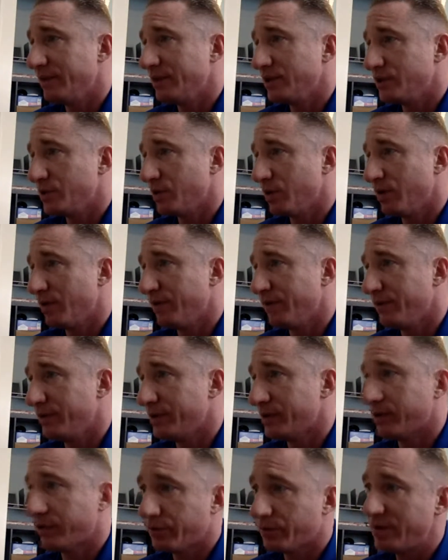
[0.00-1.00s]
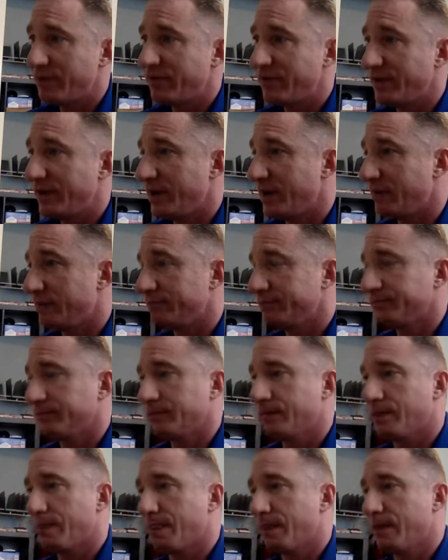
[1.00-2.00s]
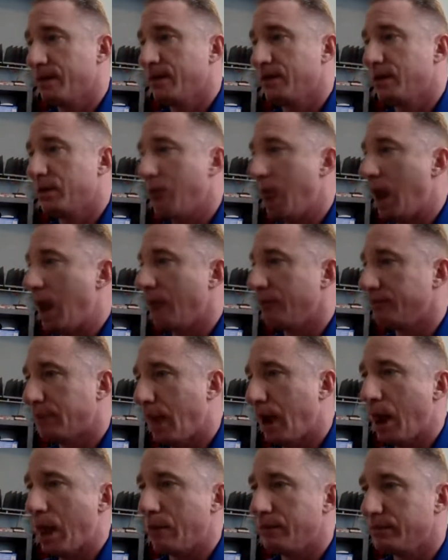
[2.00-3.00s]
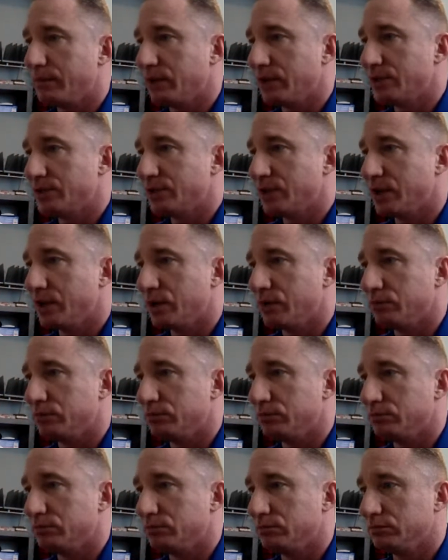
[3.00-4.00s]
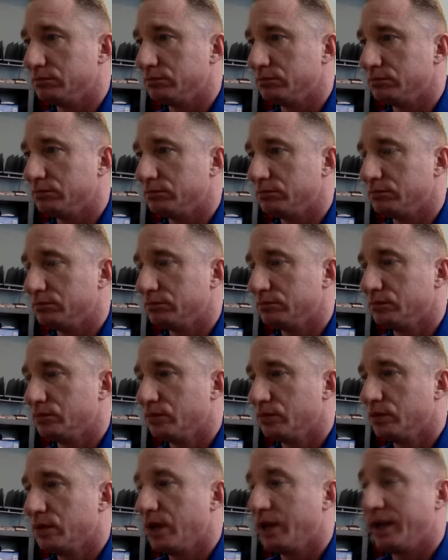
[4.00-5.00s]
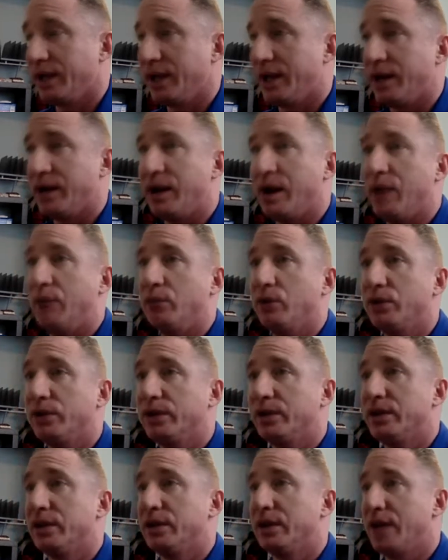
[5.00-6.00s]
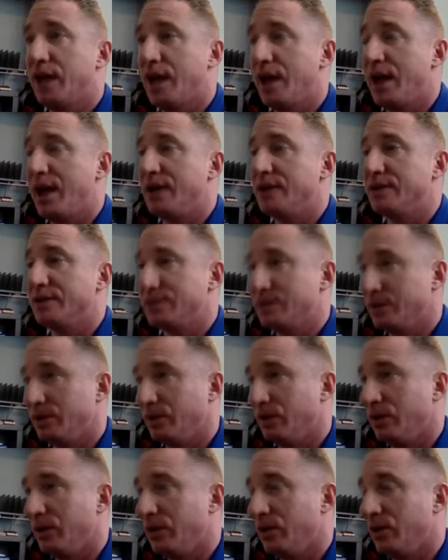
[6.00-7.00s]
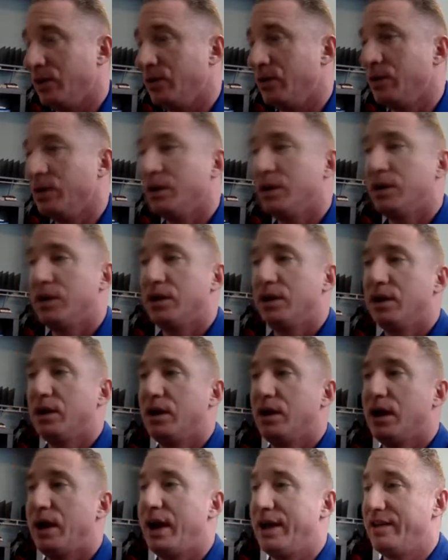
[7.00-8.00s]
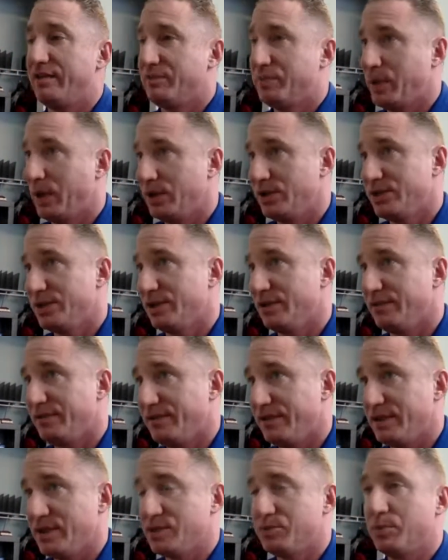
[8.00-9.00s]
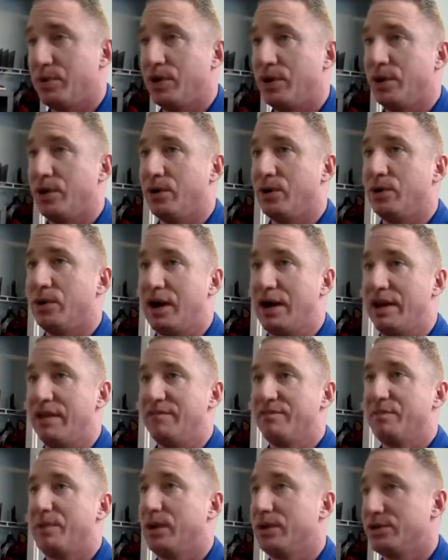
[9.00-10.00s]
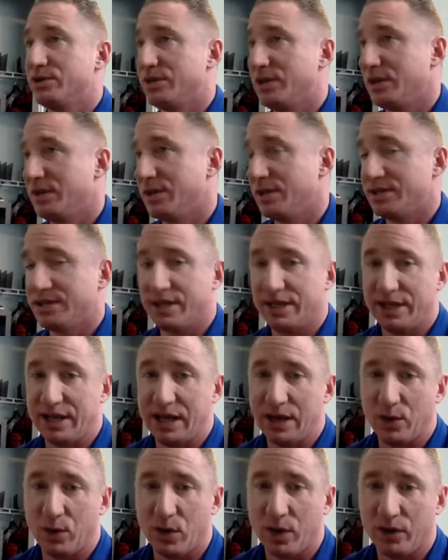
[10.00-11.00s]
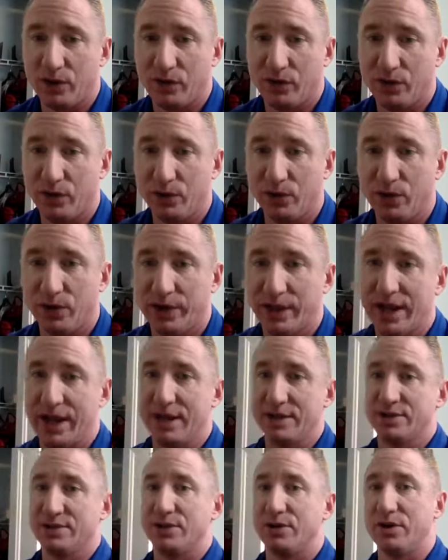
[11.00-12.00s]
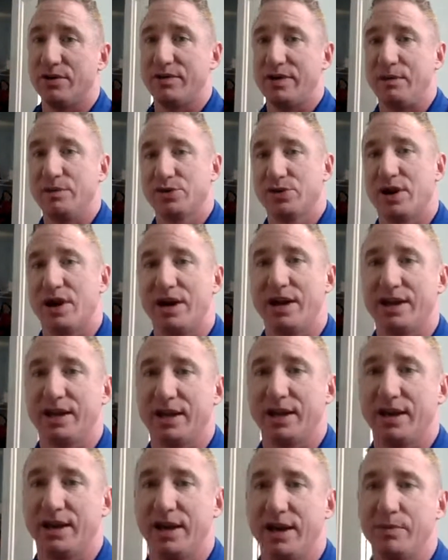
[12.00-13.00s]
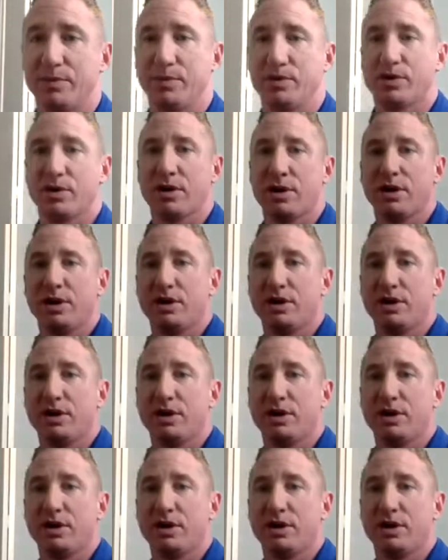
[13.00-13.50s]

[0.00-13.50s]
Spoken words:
square foot, 3 feet. Let's go. Again, I'm looking at Zillow. I have punched in Fizbo. I have punched in the city I want to look at. So if I'm trying to get hyper,